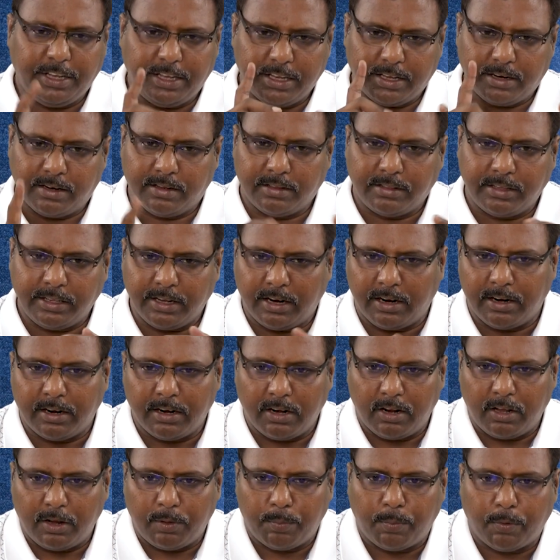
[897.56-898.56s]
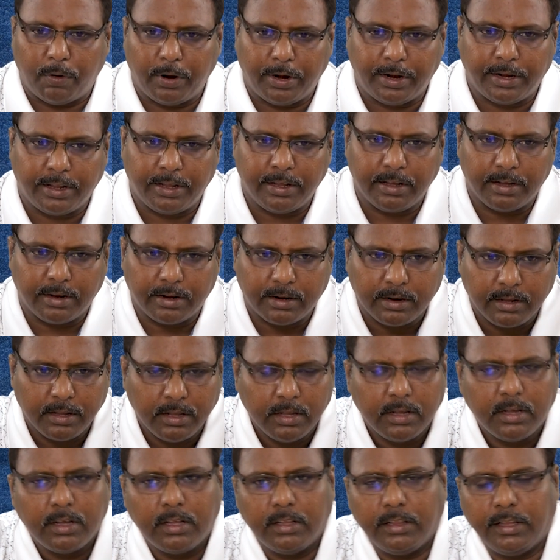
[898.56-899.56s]
here, the underlying point
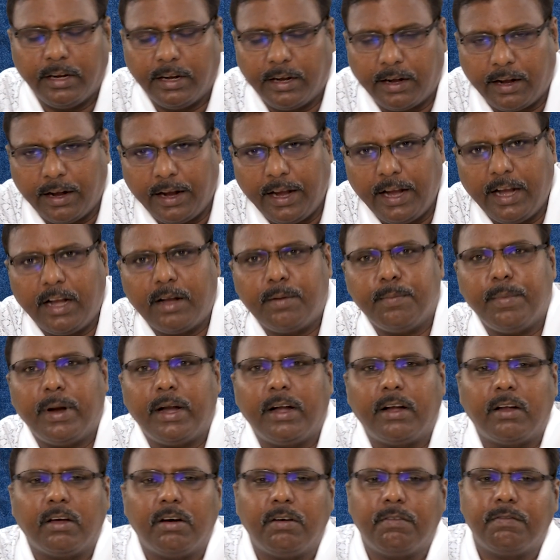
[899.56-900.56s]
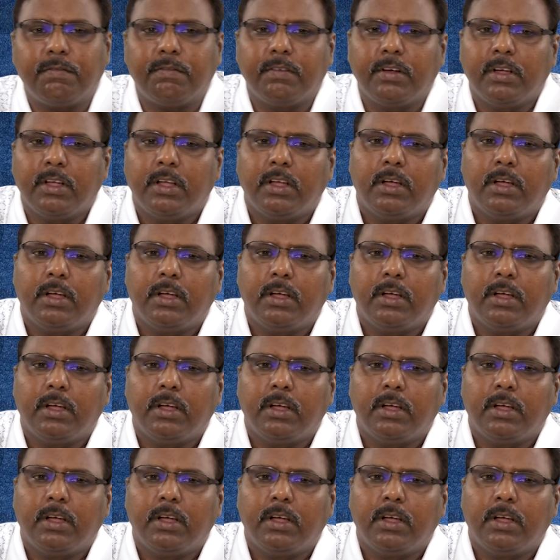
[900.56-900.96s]
here, the treatment of